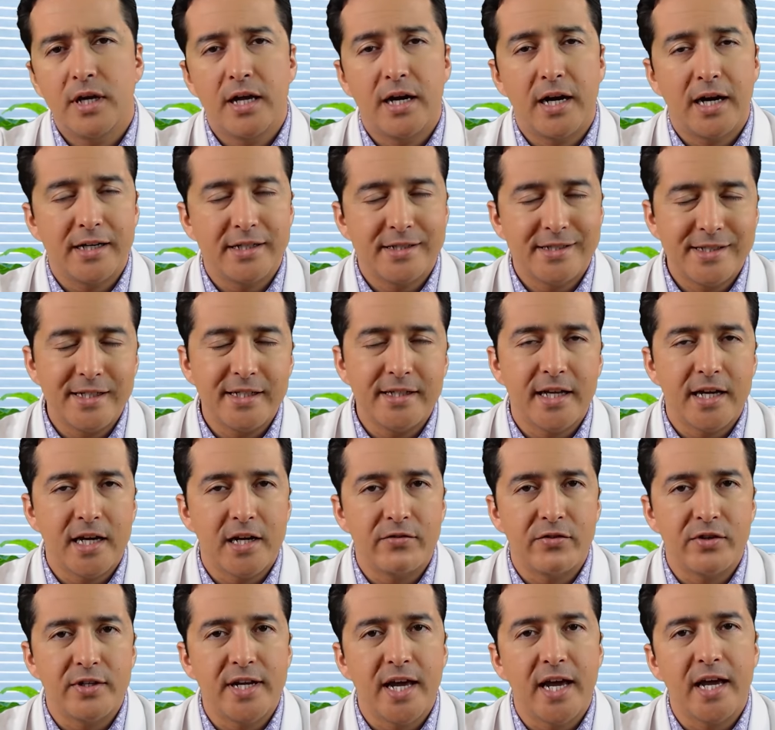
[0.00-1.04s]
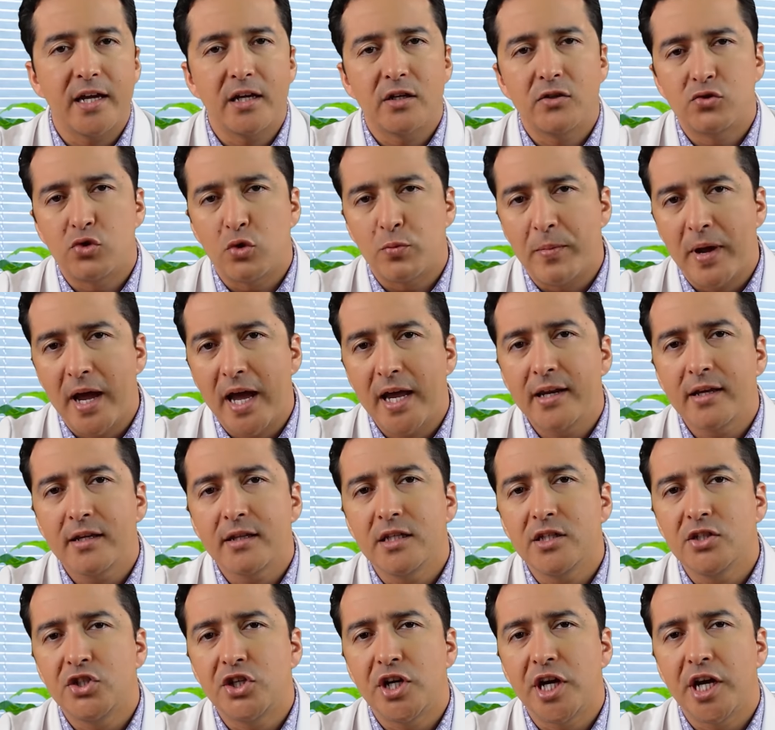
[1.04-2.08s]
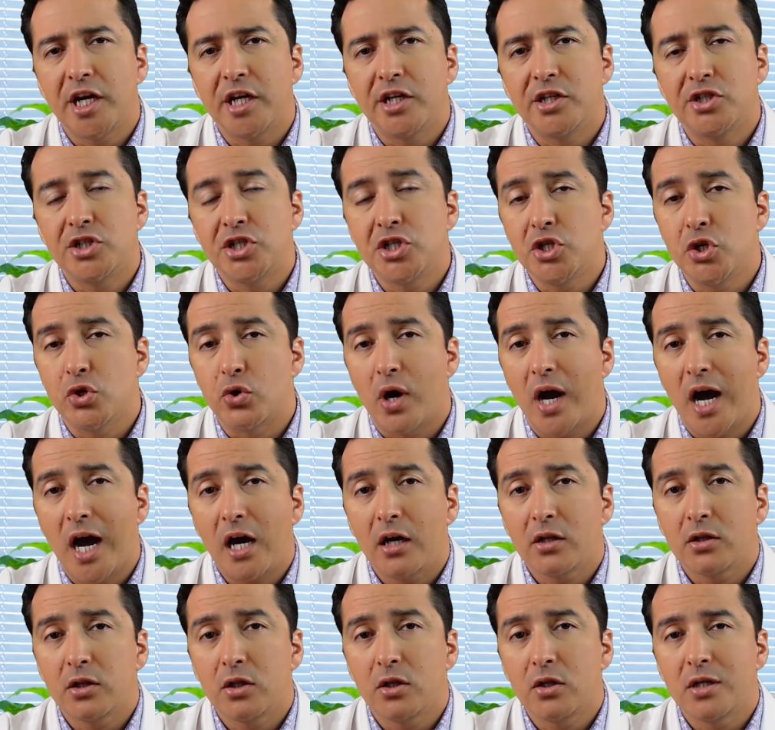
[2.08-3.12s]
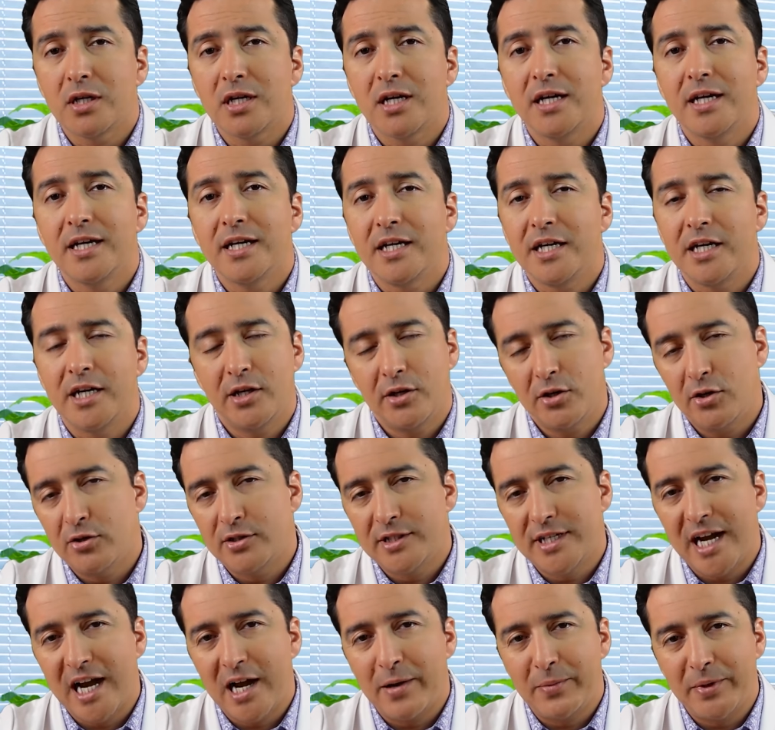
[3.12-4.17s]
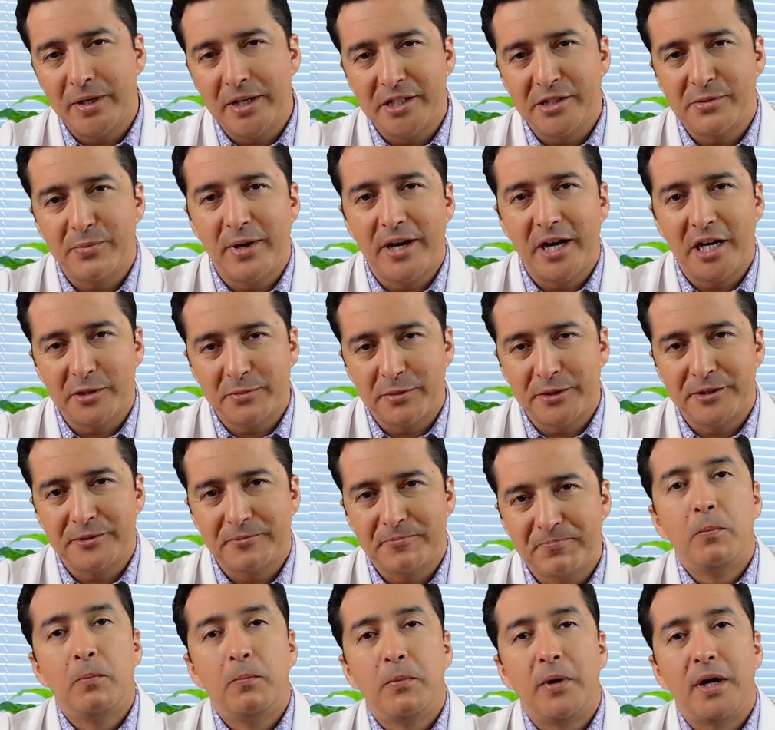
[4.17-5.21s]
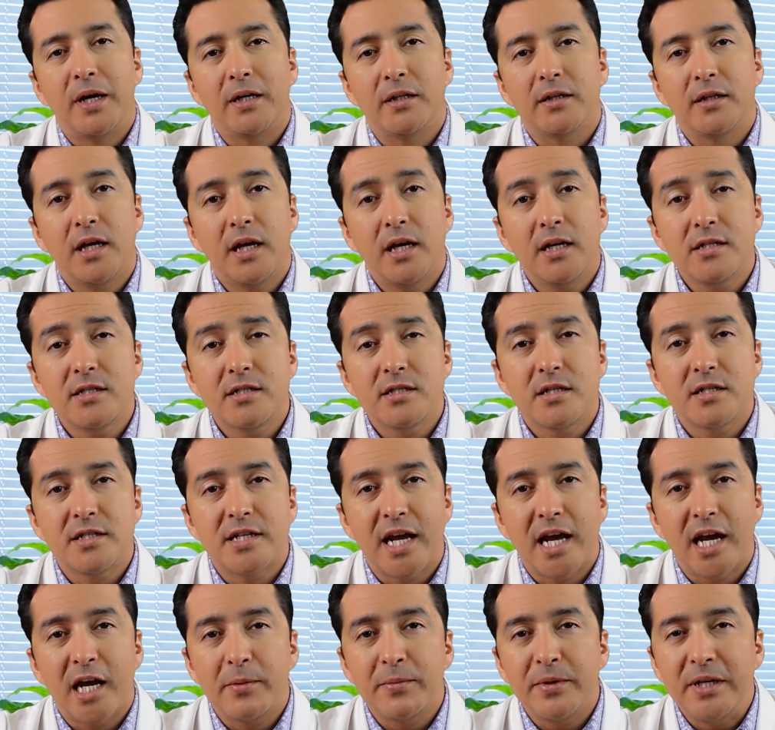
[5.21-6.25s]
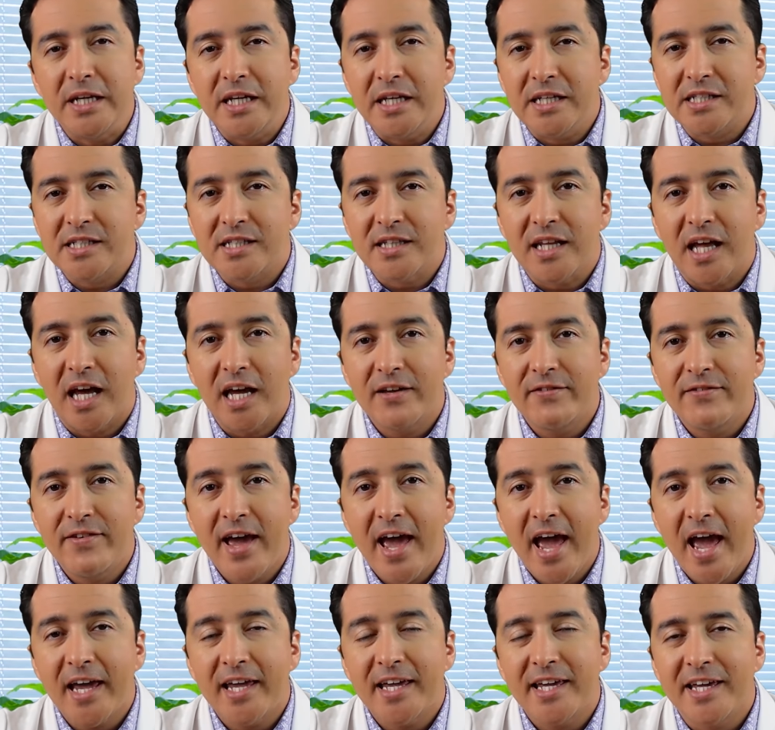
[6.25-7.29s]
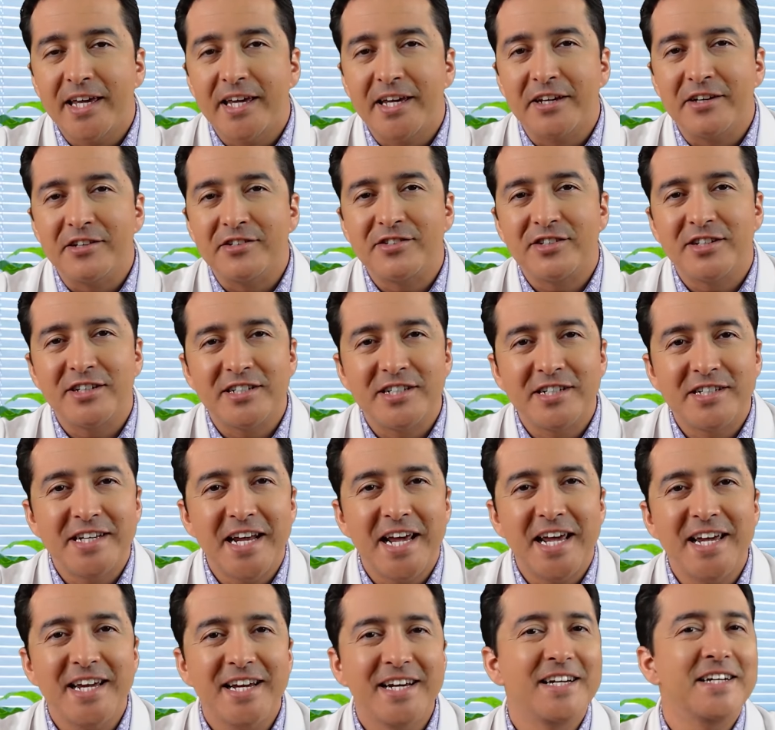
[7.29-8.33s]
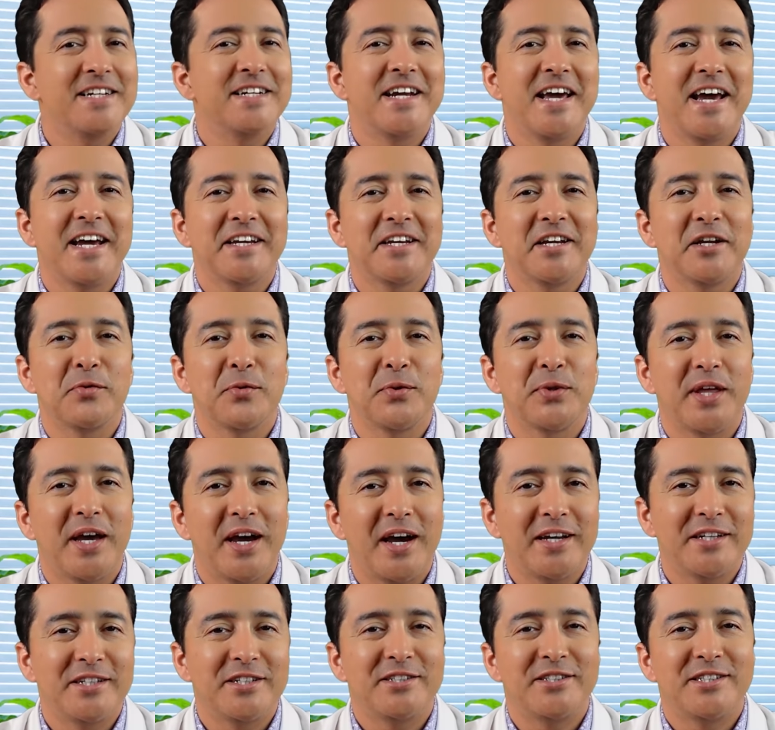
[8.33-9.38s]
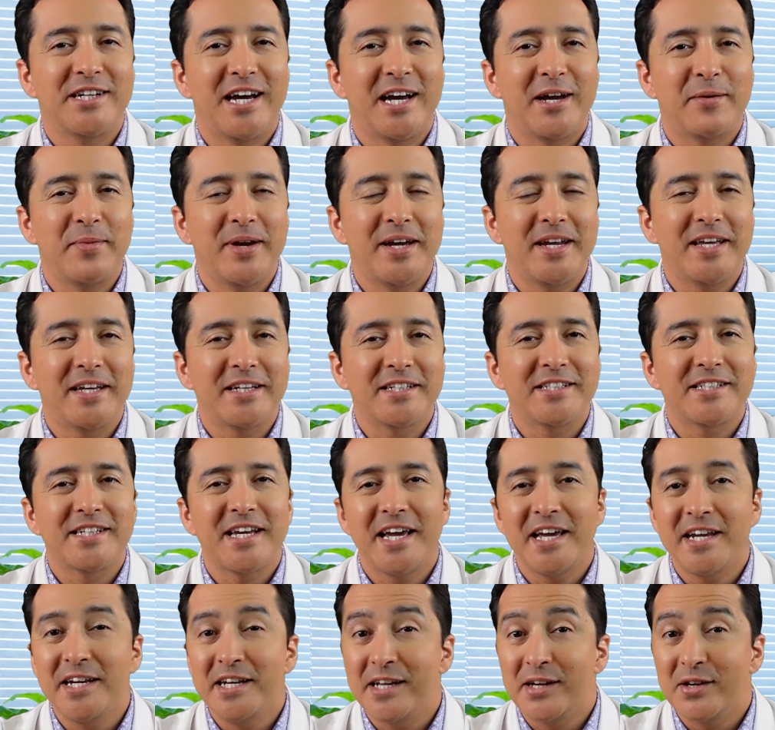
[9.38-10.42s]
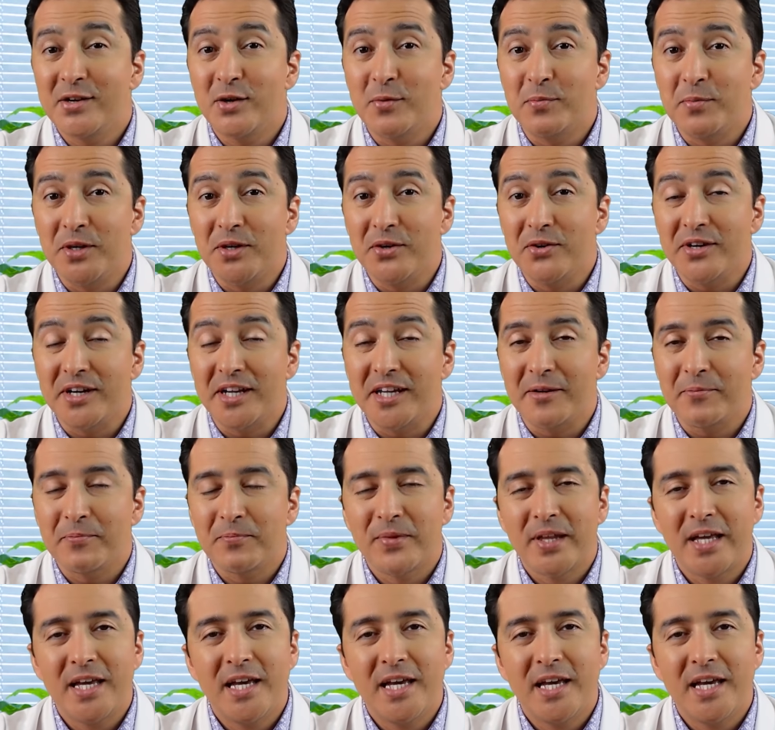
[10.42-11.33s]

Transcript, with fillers: and I see that every day, dramatically change your outlook in your diabetes management. My last diabetes life hack is stay connected with other diabetics and the community.